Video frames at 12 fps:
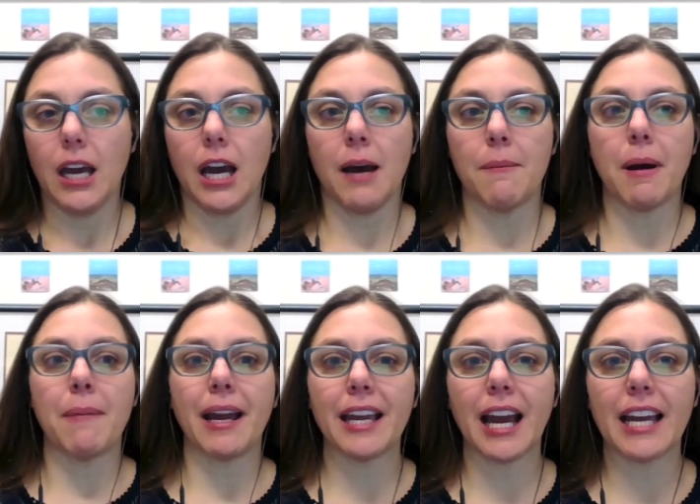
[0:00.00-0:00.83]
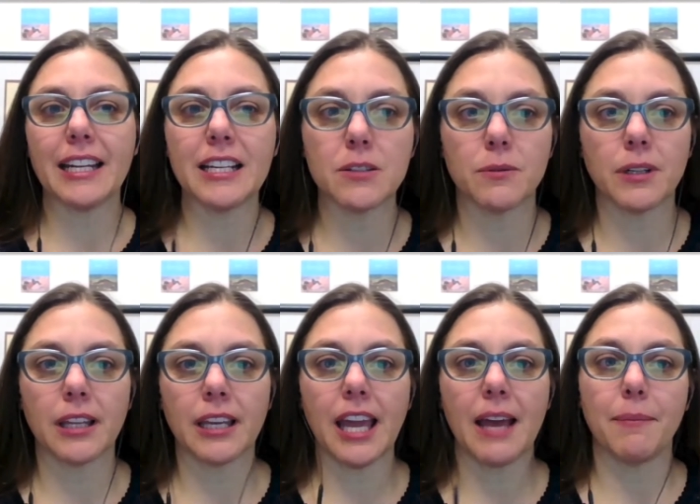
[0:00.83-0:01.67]
Um, my guidance really
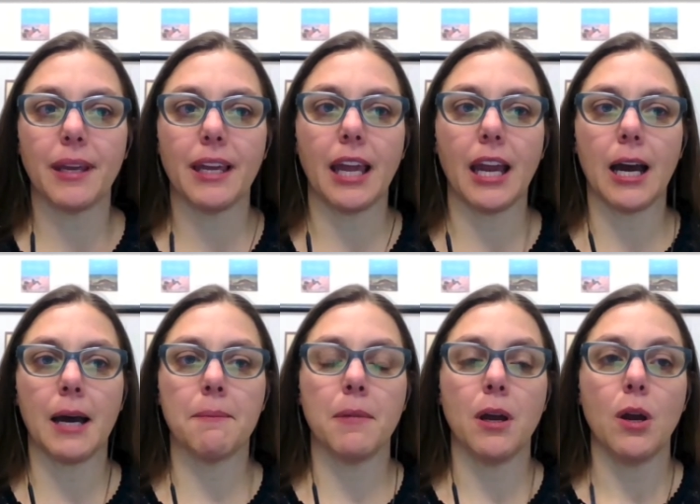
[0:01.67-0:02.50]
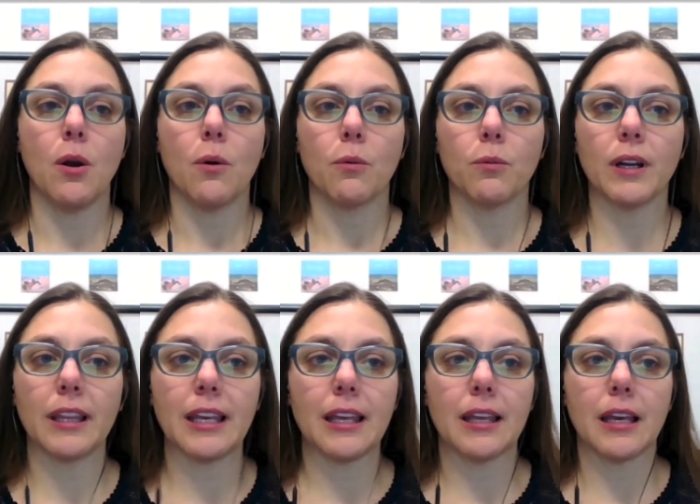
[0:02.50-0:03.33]
can be um,
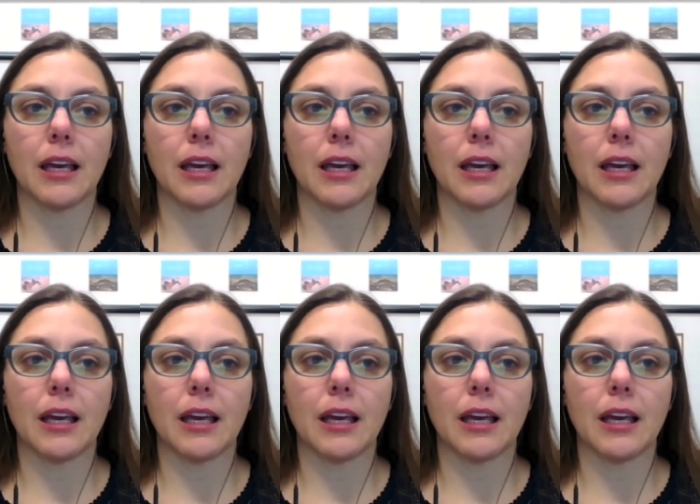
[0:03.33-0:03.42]
really...